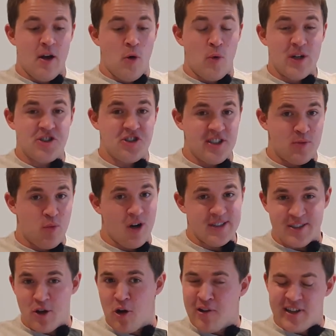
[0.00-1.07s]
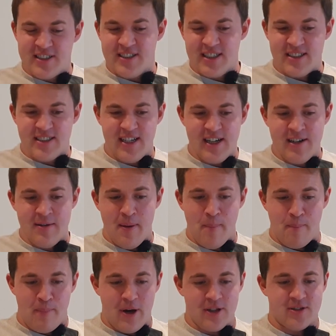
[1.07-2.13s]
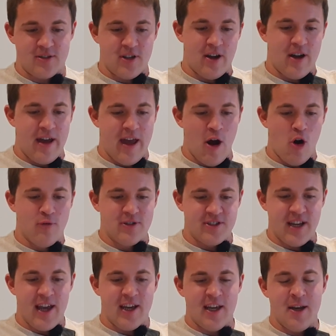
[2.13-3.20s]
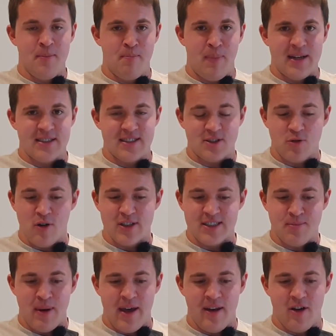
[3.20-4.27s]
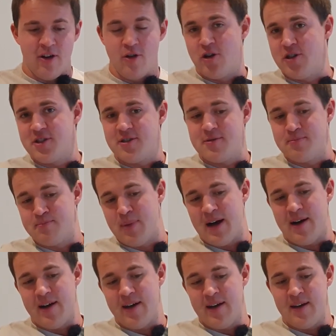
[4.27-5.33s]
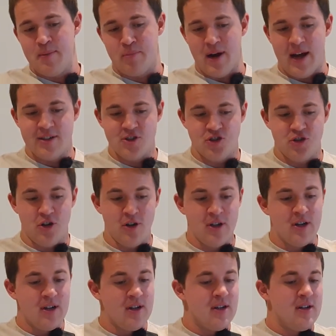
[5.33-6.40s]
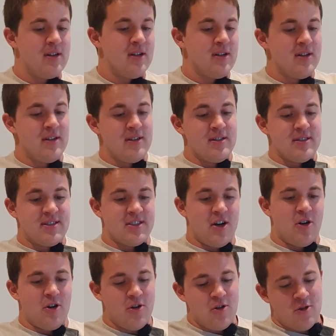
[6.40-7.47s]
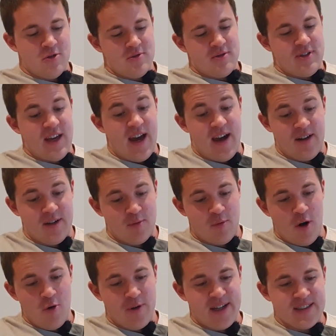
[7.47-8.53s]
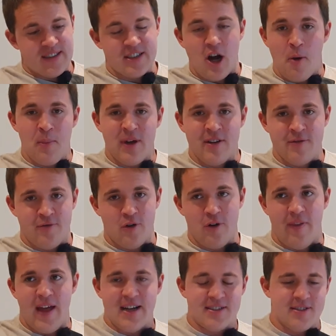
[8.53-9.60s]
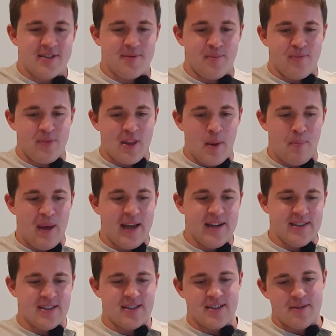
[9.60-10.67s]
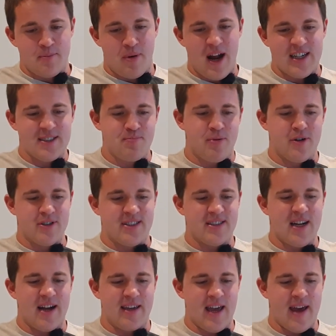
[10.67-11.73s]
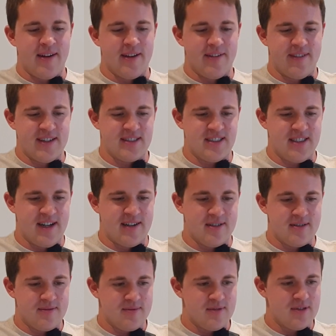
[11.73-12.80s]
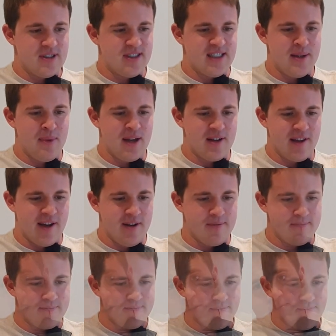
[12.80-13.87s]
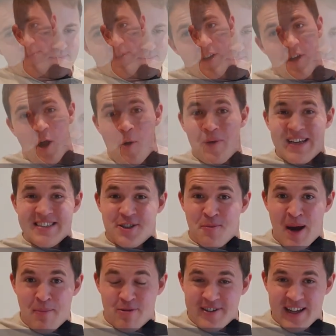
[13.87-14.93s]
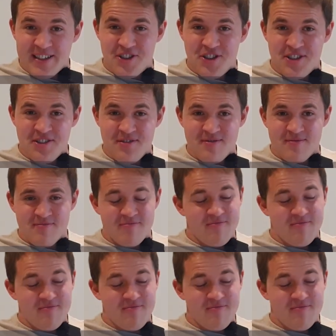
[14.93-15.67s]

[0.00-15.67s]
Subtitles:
which it was earlier this year, but overtaken by the strongest man on earth, by Brian Shaw. So yeah, Rogue is coming for that biggest prize purse again this year, seemingly. So going into my prediction,